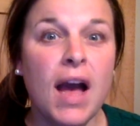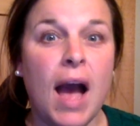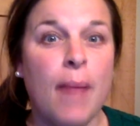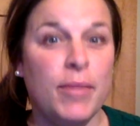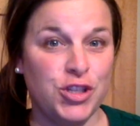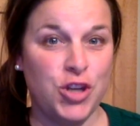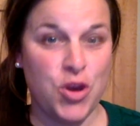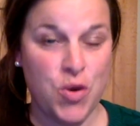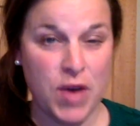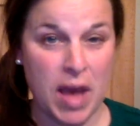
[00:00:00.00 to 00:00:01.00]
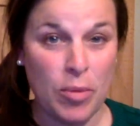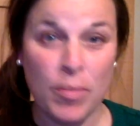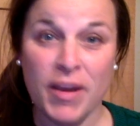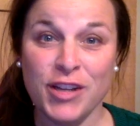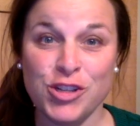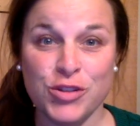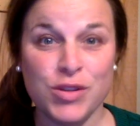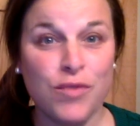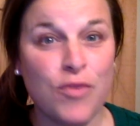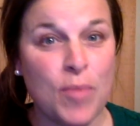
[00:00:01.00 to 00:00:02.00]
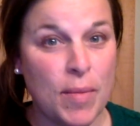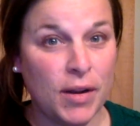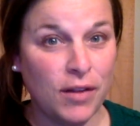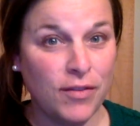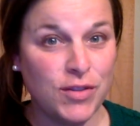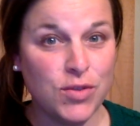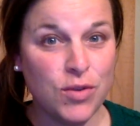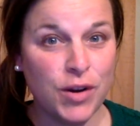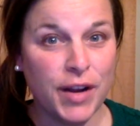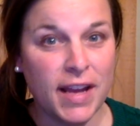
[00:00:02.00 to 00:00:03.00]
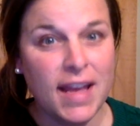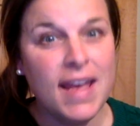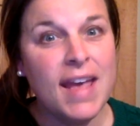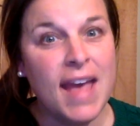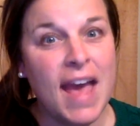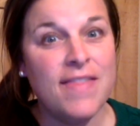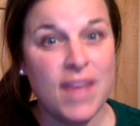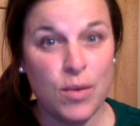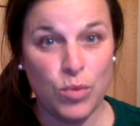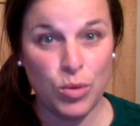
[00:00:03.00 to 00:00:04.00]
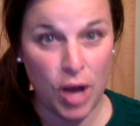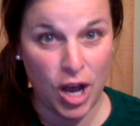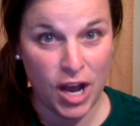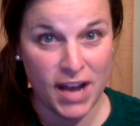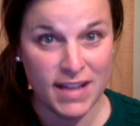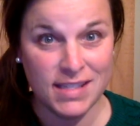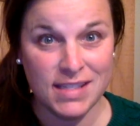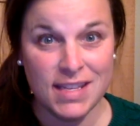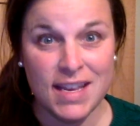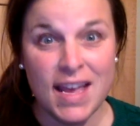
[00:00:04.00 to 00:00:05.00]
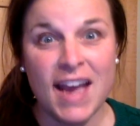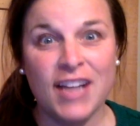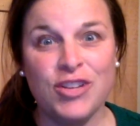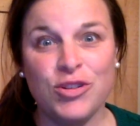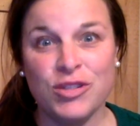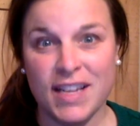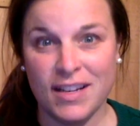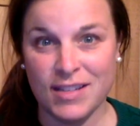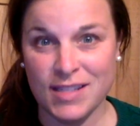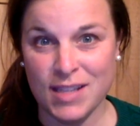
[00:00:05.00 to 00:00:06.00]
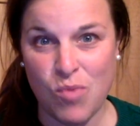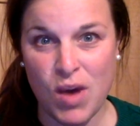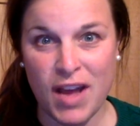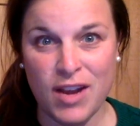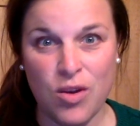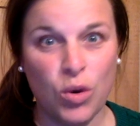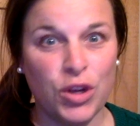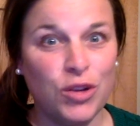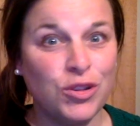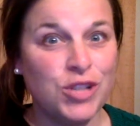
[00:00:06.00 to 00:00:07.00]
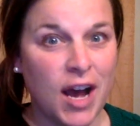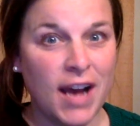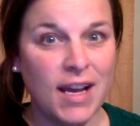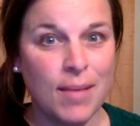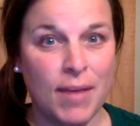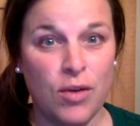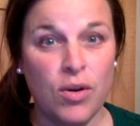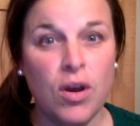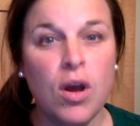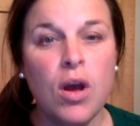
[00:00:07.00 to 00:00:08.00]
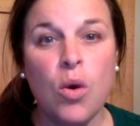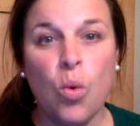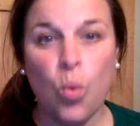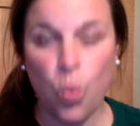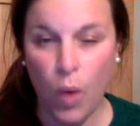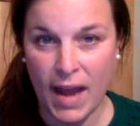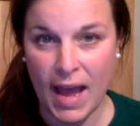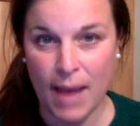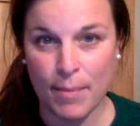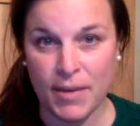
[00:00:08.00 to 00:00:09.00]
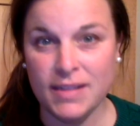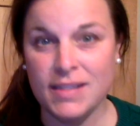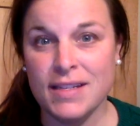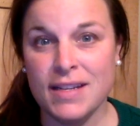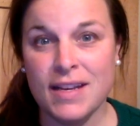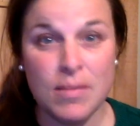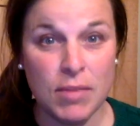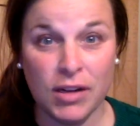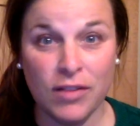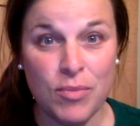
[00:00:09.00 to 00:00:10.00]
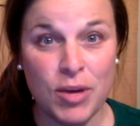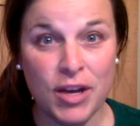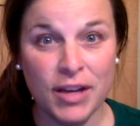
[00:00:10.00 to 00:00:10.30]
I'm going to show you a couple pictures from the middle of the story, and then we'll pause and you'll tell someone or you'll talk about what happened in the middle of the book.